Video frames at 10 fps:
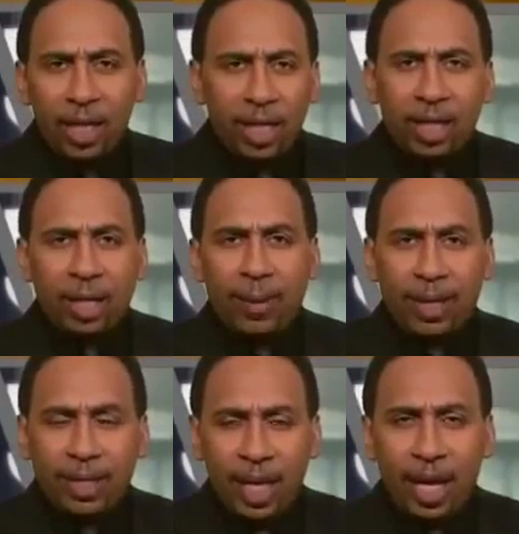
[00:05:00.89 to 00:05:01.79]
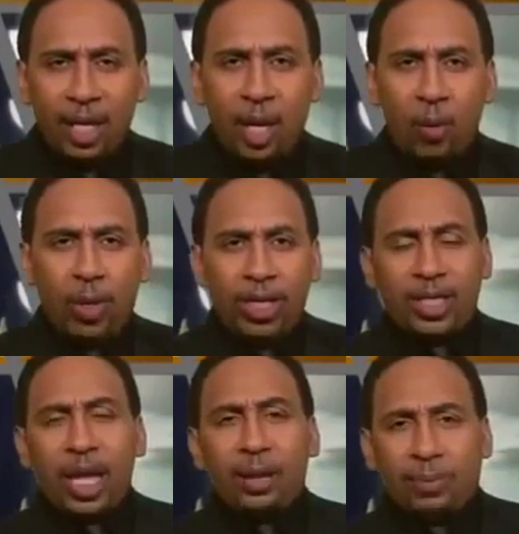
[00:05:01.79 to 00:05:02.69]
You didn't think about it then. When he
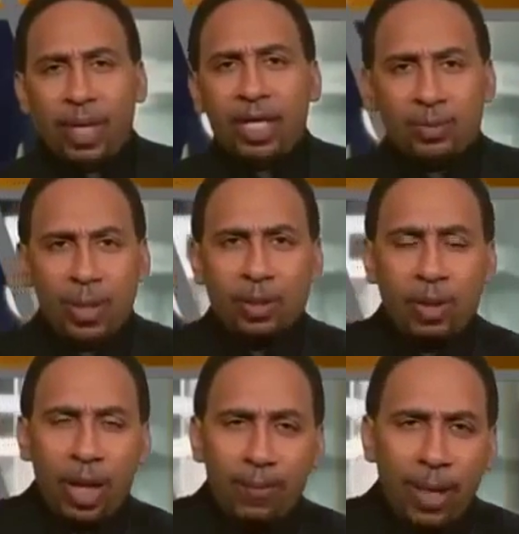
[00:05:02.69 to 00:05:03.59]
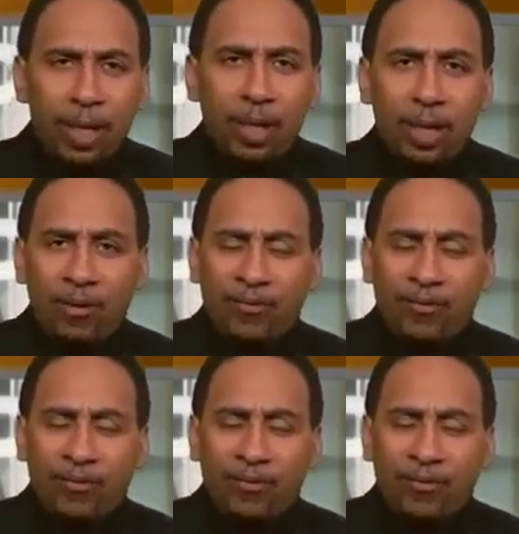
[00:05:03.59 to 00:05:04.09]
sat up there and spent all that money on the